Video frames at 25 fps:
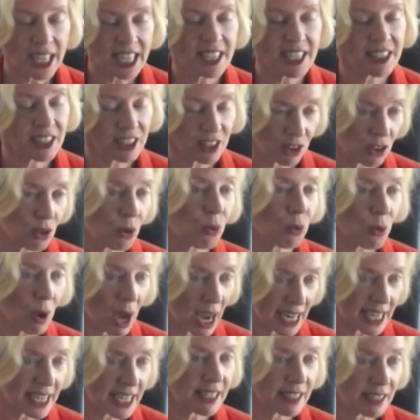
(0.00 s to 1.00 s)
reach the
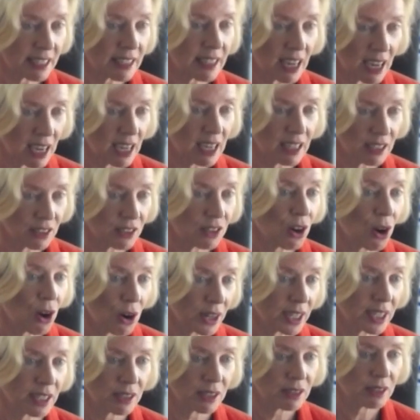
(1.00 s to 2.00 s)
right
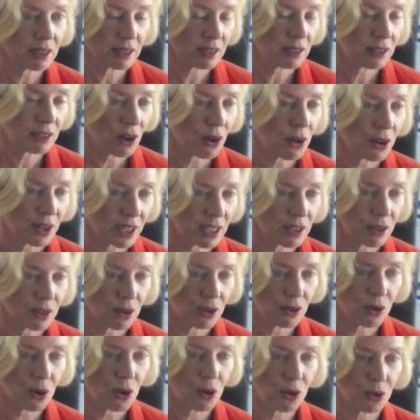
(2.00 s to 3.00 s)
target
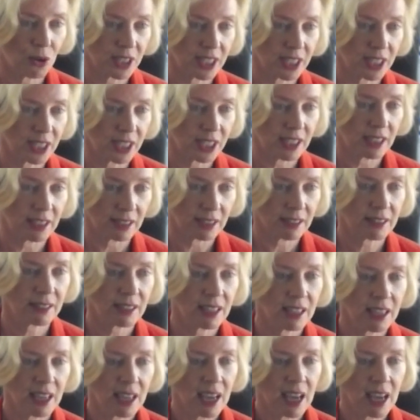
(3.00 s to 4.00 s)
audience.
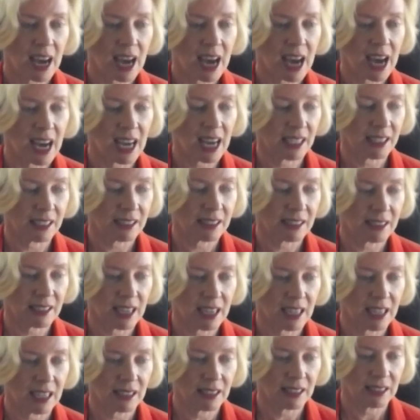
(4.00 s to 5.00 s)
Mm-hmm. And
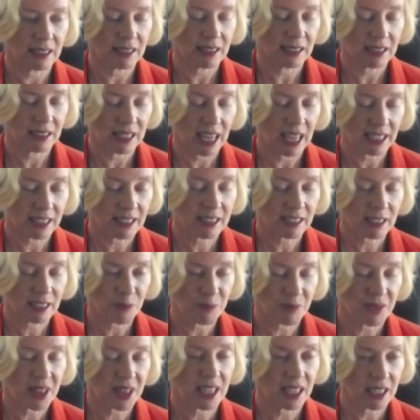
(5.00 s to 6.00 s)
that's
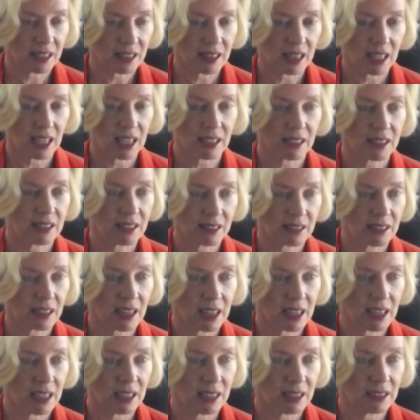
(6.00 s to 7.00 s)
something
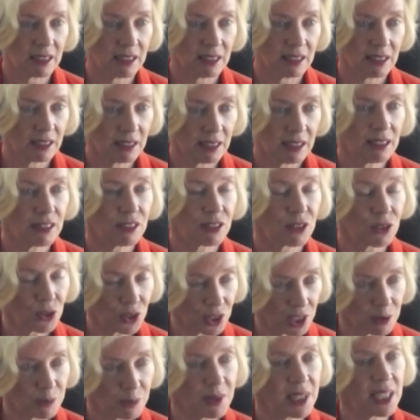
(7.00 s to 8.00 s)
that is
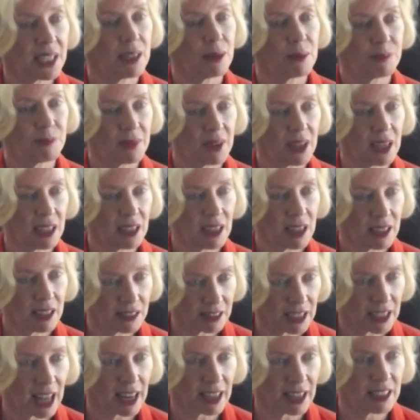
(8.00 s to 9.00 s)
going to be a
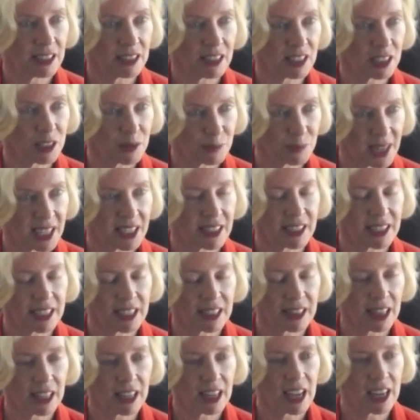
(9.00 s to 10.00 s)
challenge,
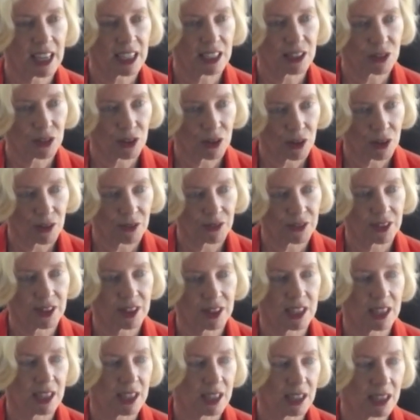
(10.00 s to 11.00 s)
especially in the light of
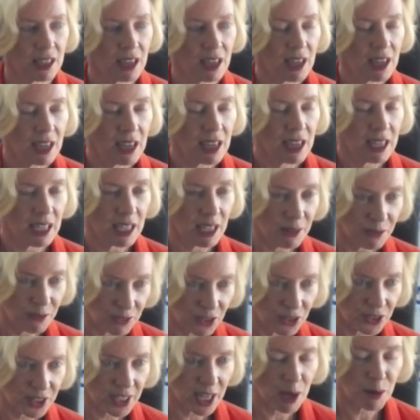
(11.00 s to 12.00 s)
the
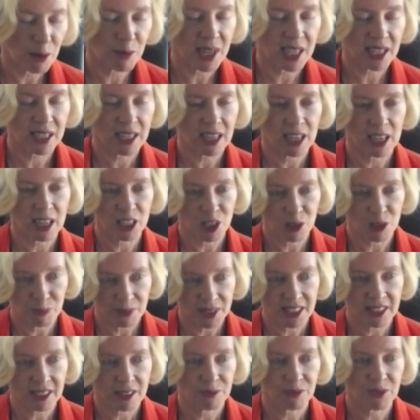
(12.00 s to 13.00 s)
infodemic and the
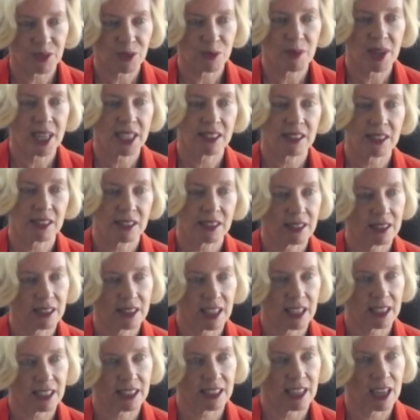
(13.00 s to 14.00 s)
misinformation
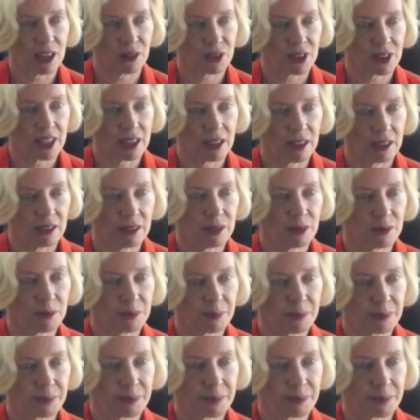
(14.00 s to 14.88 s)
that's out there.